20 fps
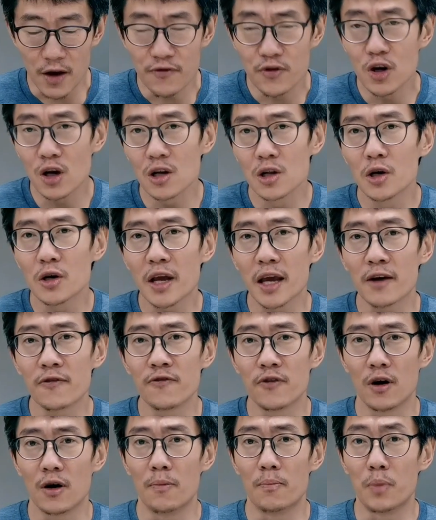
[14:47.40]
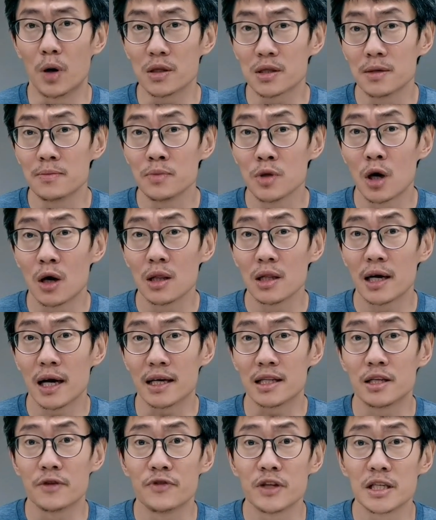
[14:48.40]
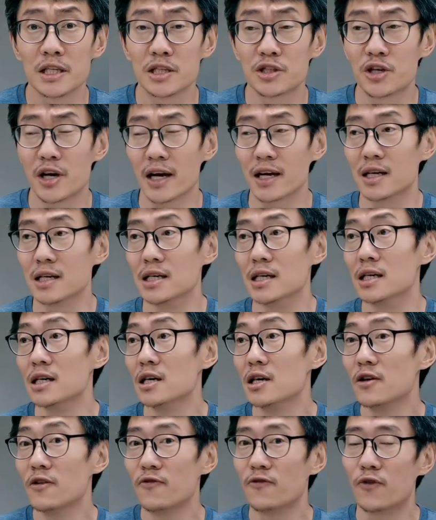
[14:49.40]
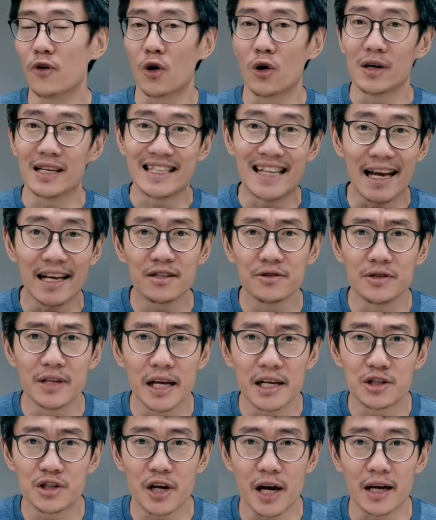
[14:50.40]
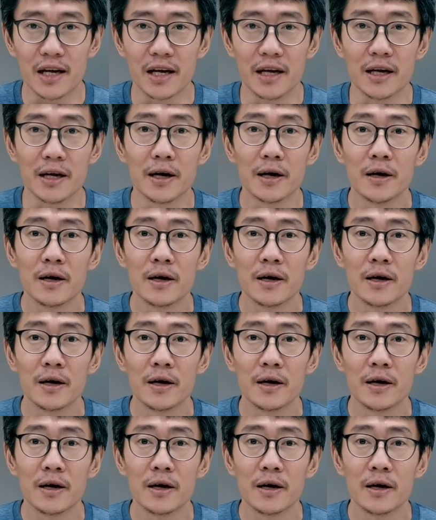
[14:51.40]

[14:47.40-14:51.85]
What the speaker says: you're looking for a bottom dollar activity tracker for day-to-day tracking,